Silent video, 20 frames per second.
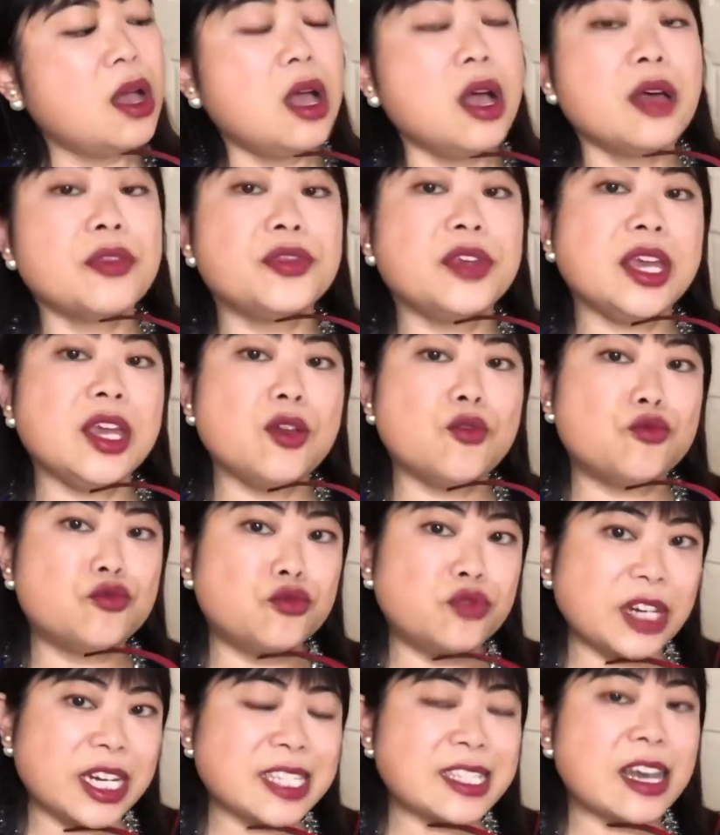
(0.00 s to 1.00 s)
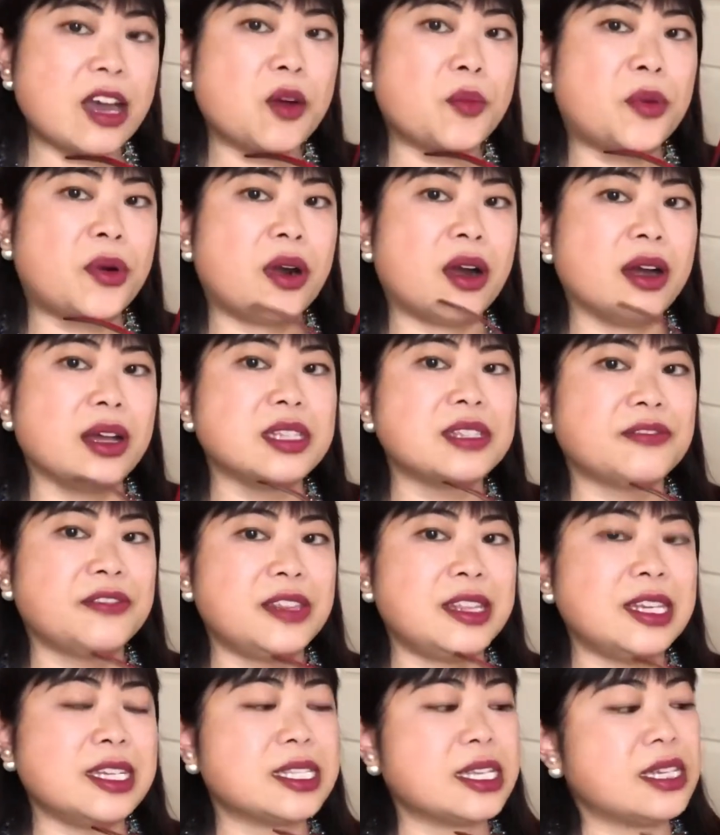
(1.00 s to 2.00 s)
the retail price for
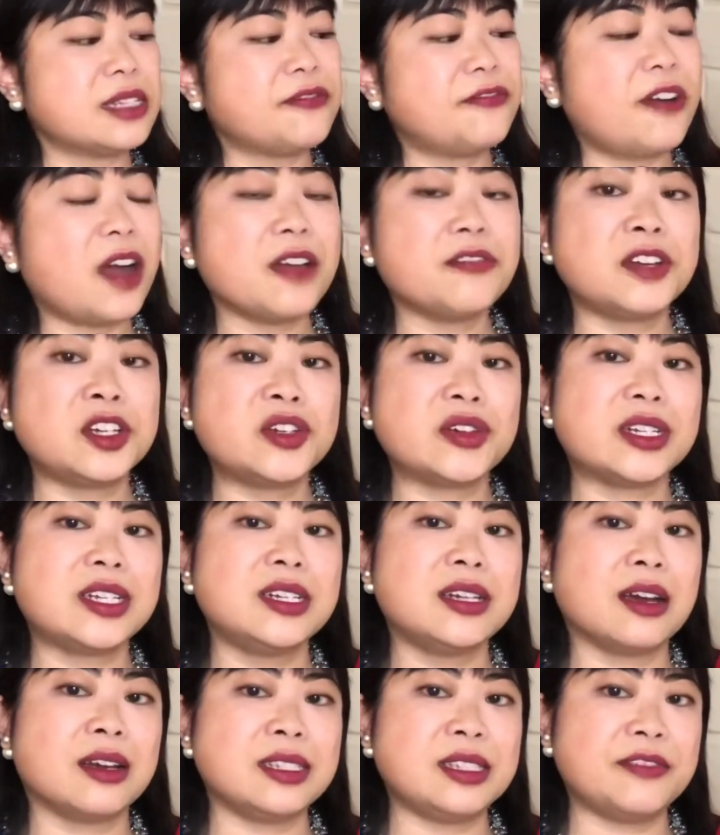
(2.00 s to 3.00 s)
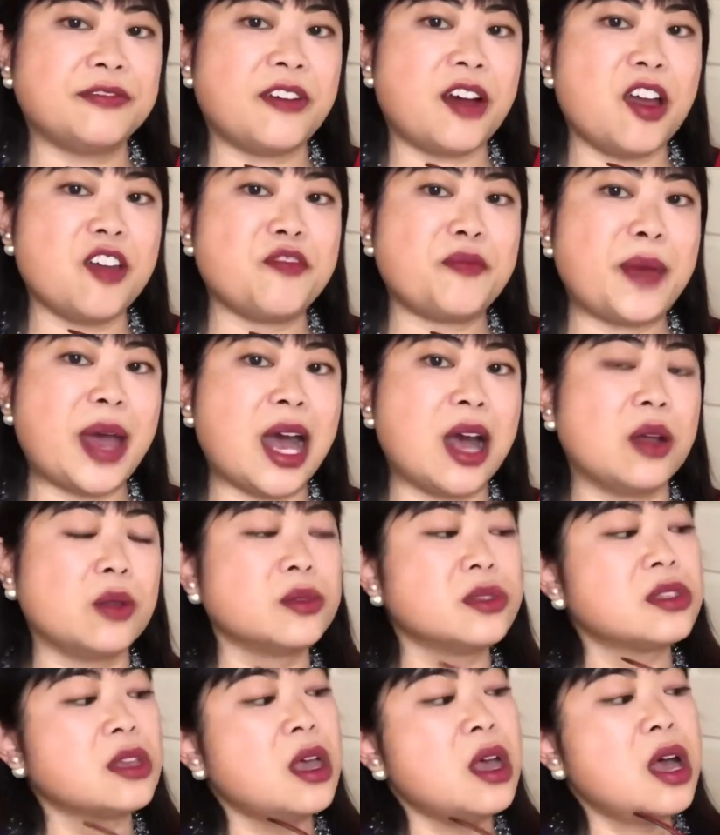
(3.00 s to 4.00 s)
this is
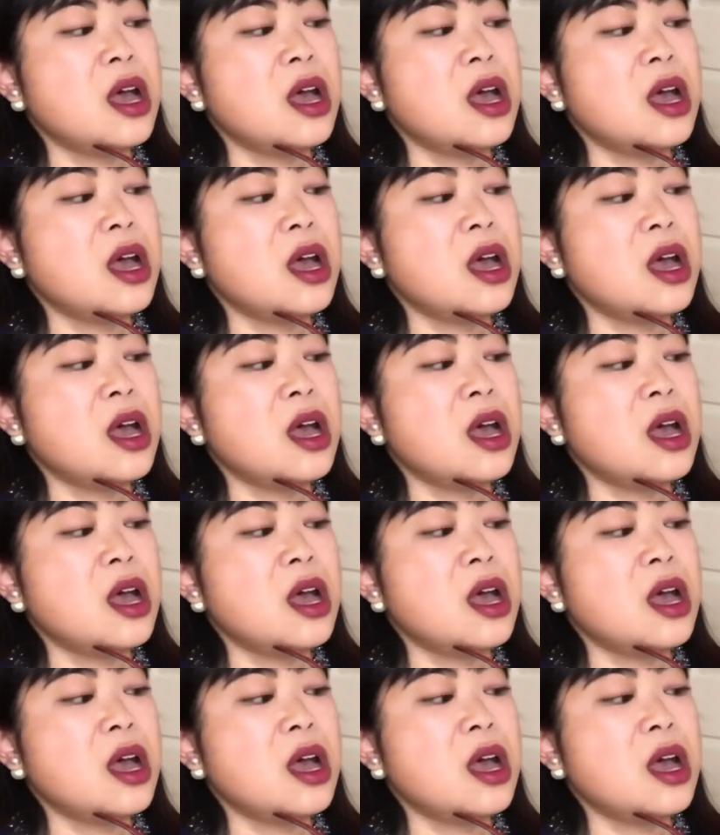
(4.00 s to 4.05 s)
£595,